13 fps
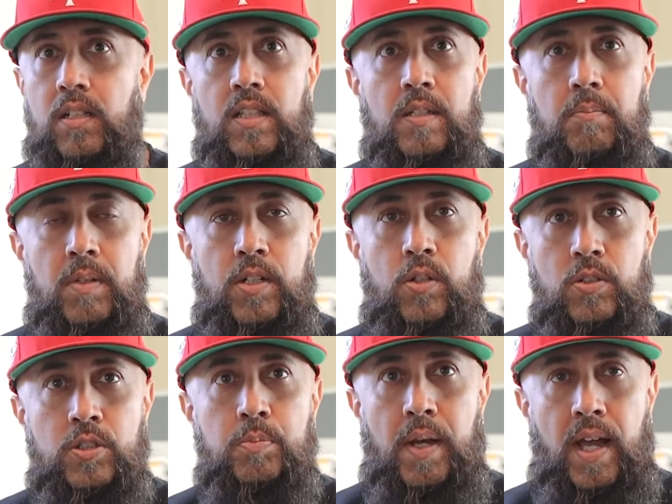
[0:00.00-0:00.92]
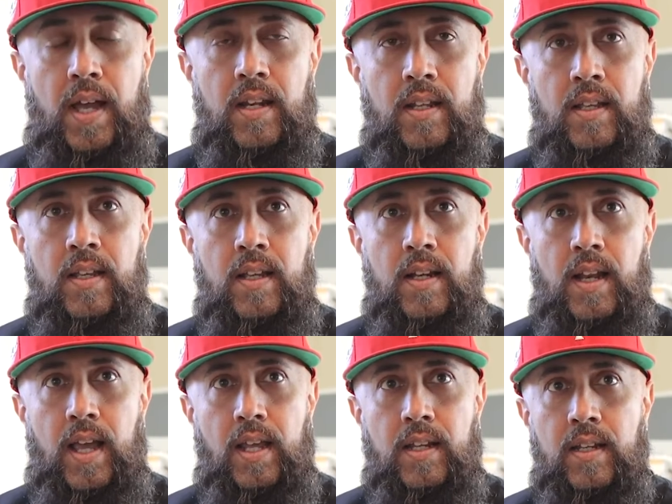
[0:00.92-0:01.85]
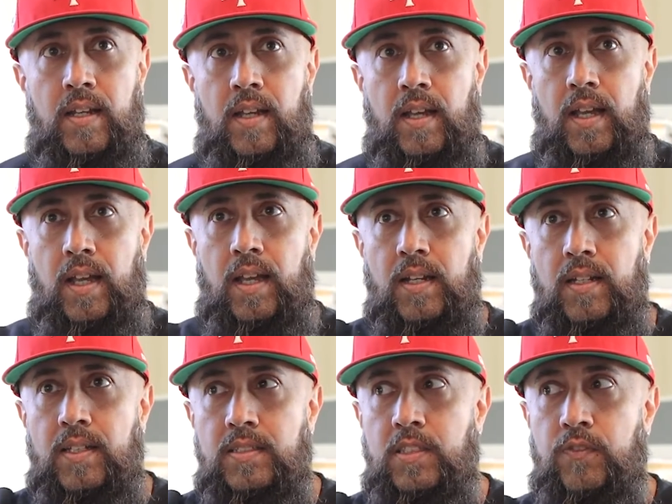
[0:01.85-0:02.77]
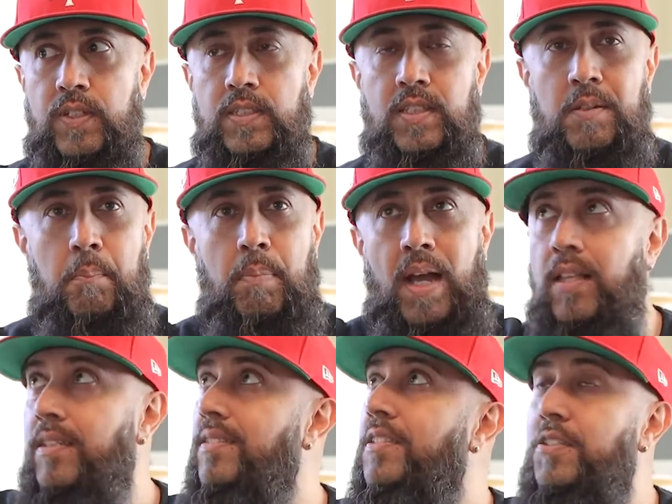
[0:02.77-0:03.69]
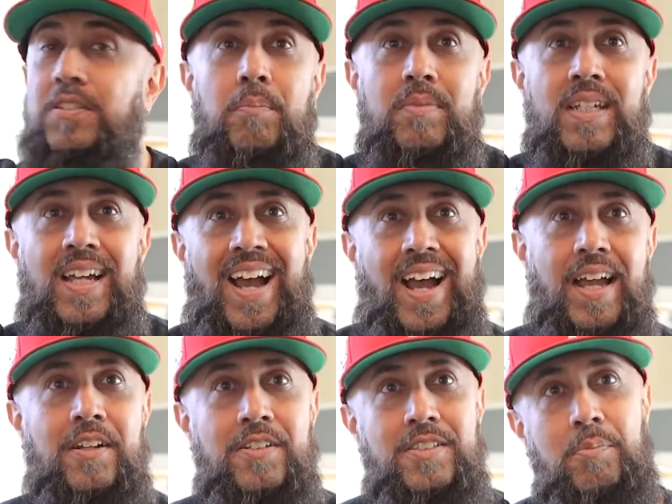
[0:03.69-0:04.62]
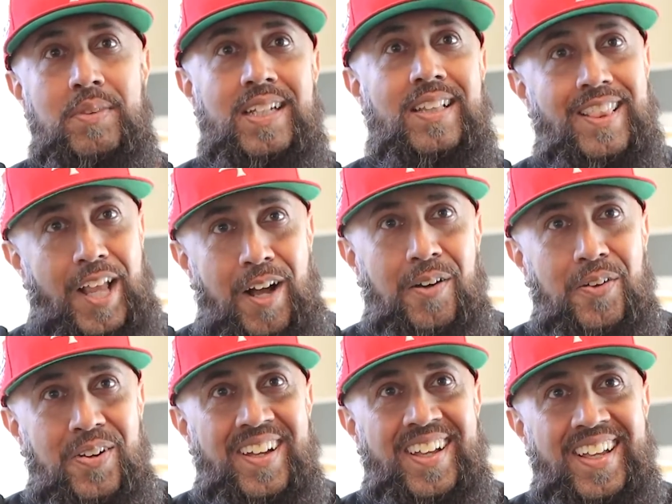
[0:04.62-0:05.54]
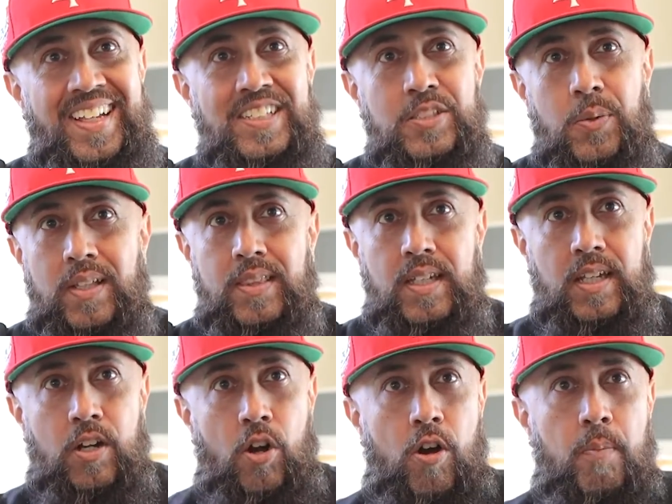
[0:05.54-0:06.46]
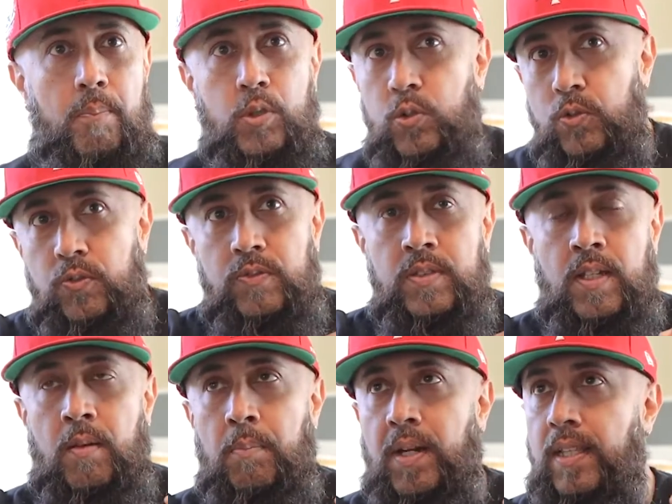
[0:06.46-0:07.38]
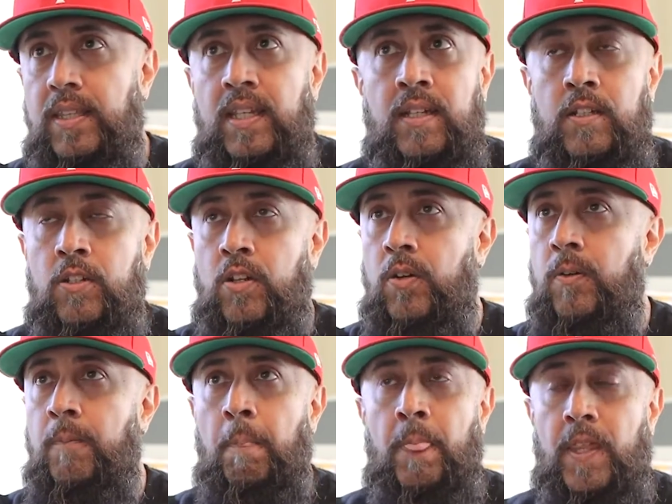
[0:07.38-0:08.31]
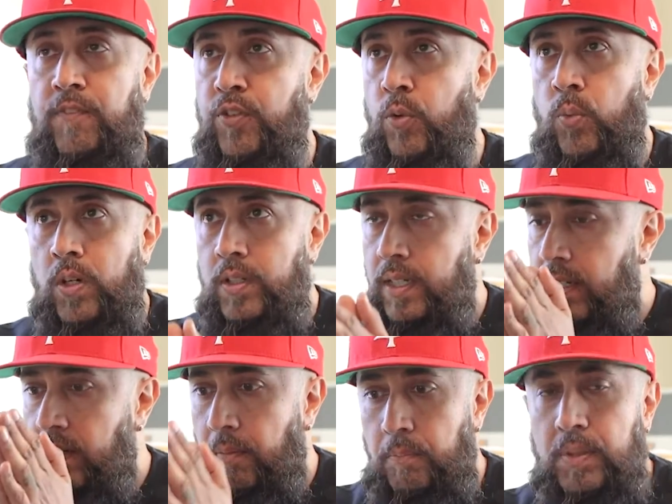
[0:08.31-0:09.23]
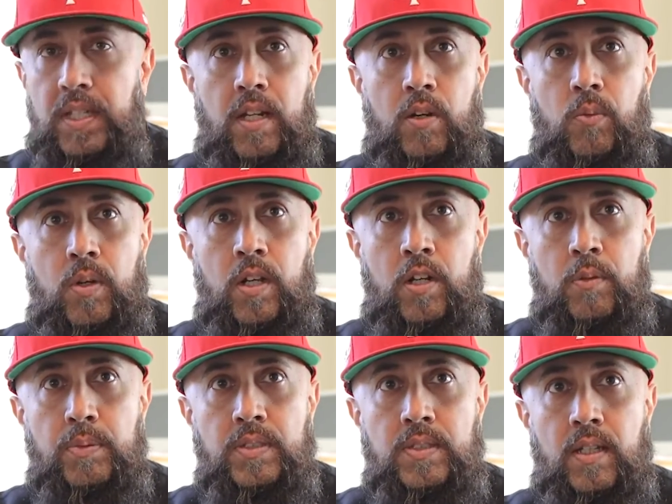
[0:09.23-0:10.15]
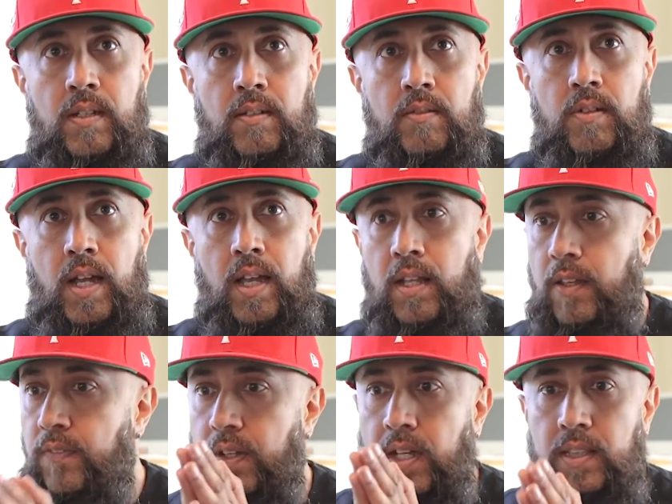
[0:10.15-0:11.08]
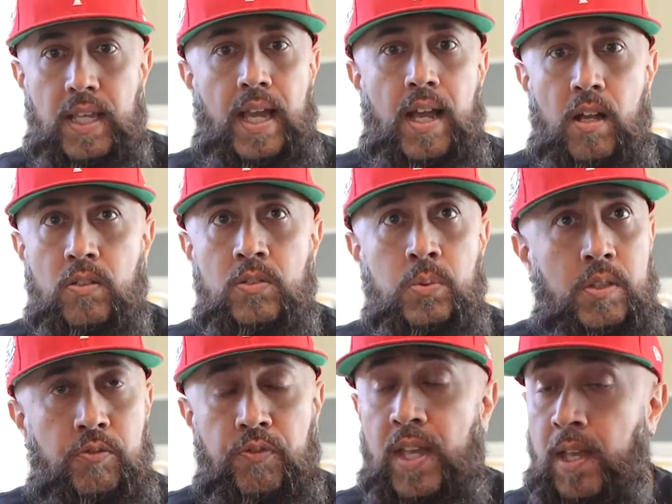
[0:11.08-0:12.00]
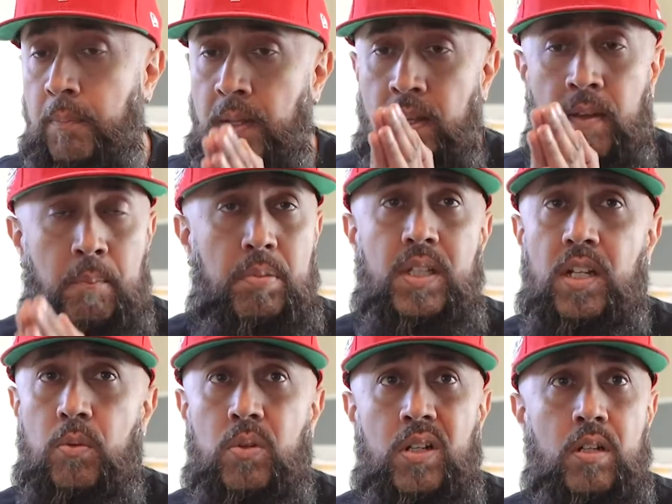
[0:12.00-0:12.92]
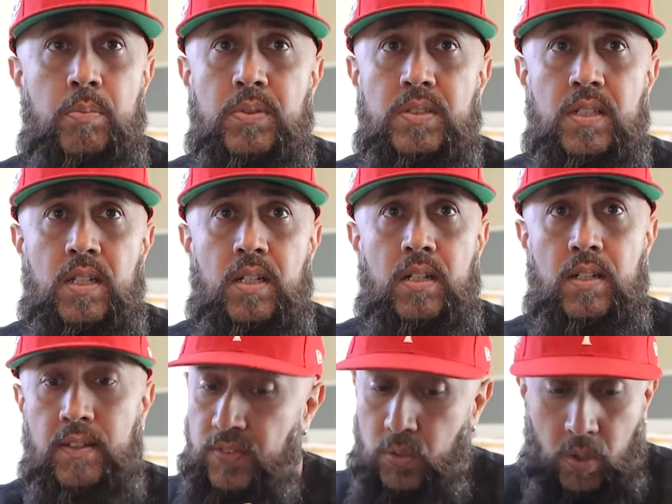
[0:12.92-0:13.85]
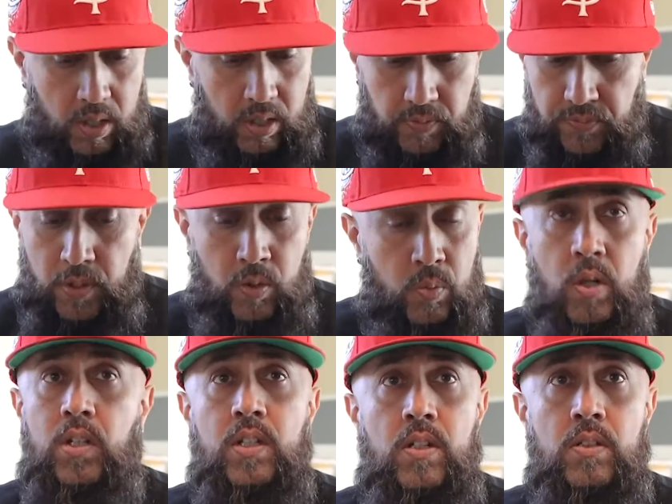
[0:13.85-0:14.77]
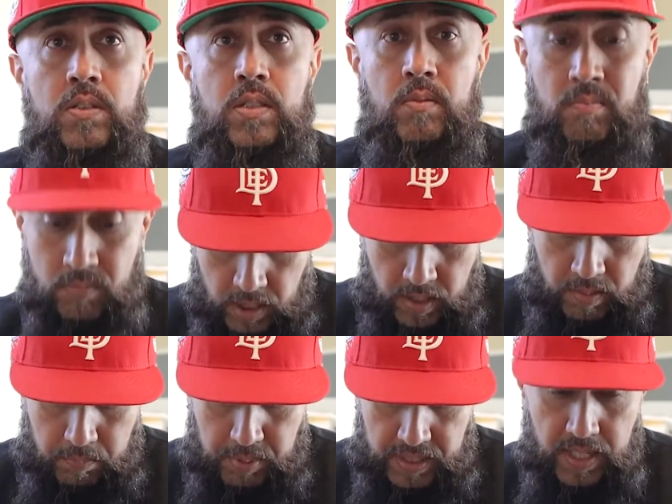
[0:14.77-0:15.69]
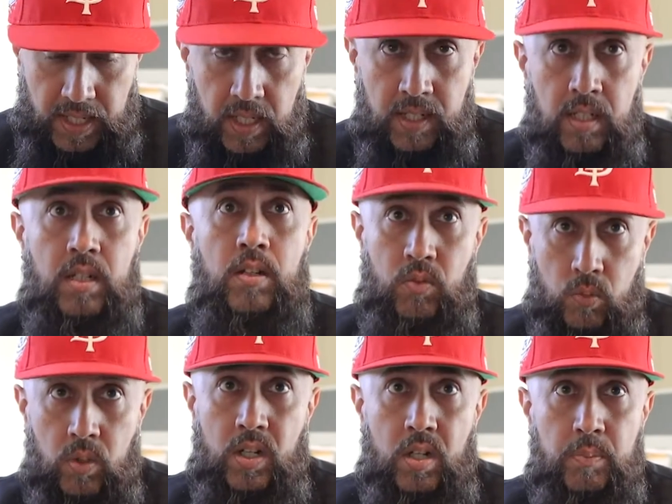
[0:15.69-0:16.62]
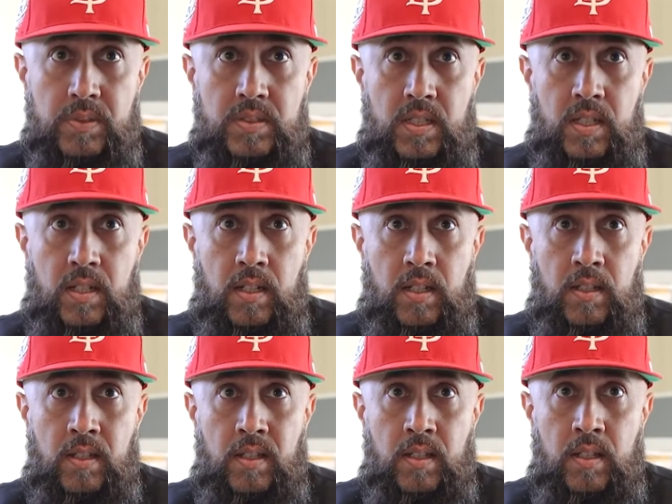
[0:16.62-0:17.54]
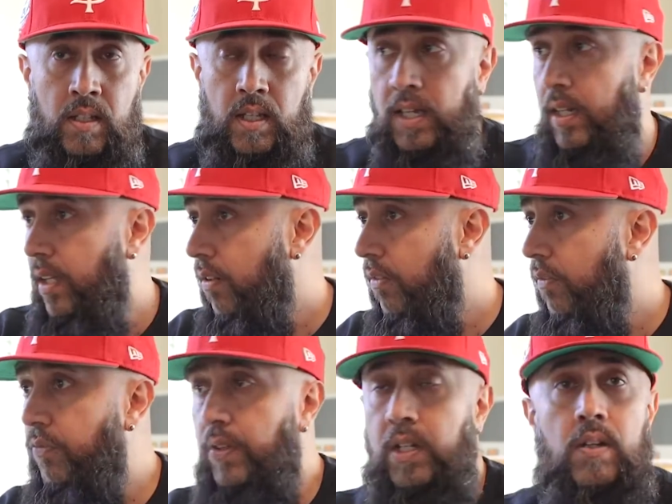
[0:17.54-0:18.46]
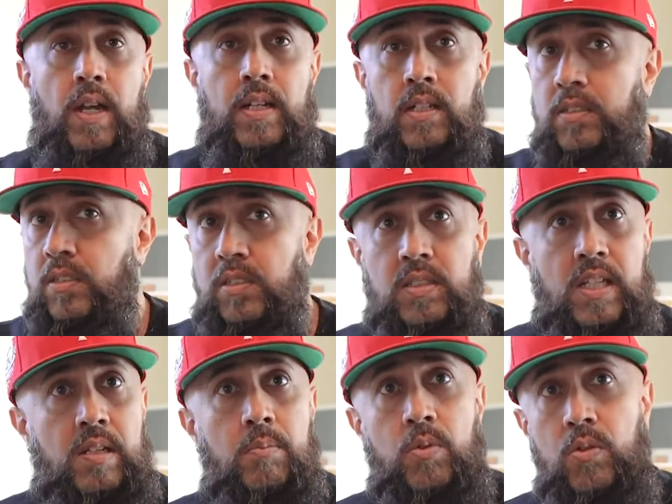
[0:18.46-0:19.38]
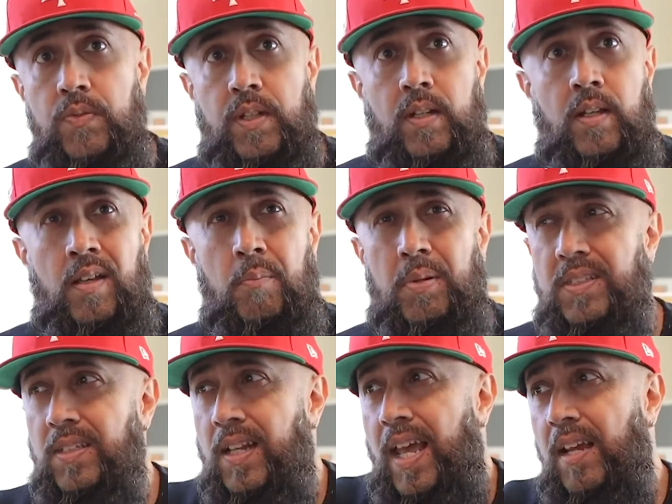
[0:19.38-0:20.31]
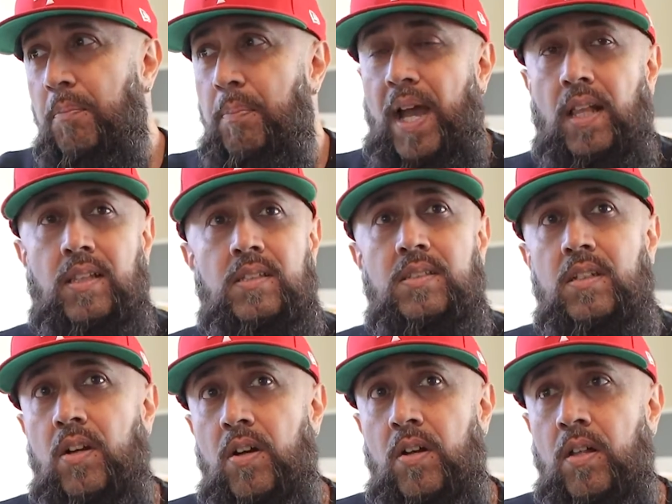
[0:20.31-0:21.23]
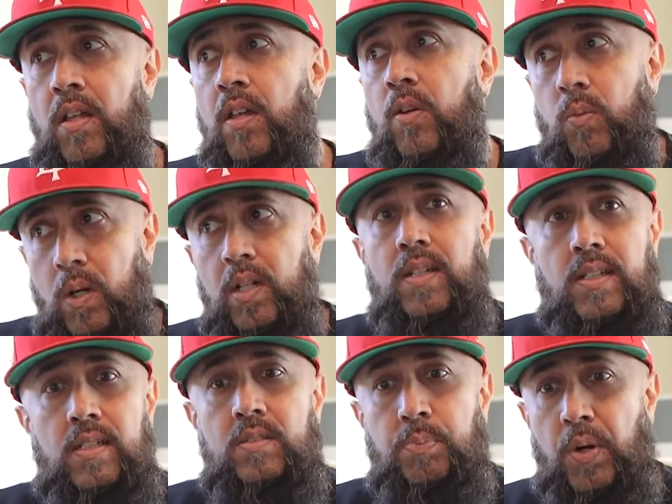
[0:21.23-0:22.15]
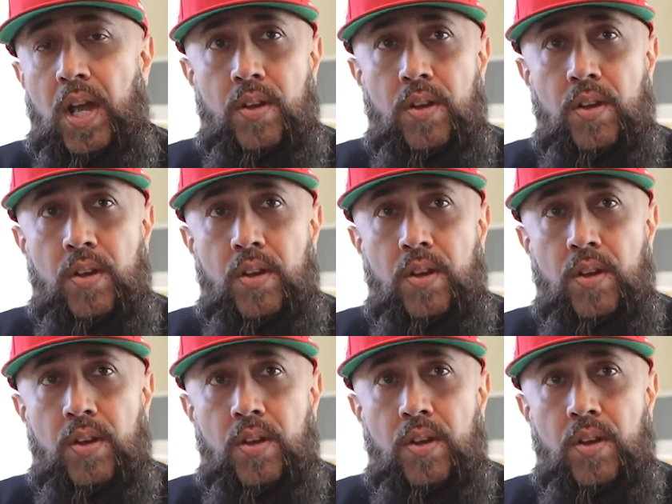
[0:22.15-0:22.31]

ugly middle spot. Like, at least if it's imbalanced, there's something high and there's something low. So I think it all moves. But I think, you know, if you're working, be there one hundred percent, right? If you're at the house with the fam, be there one hundred percent. If you're on the phone working on something, be in it one hundred percent. And then figure, and then just keep moving. But to like balance it all, what needs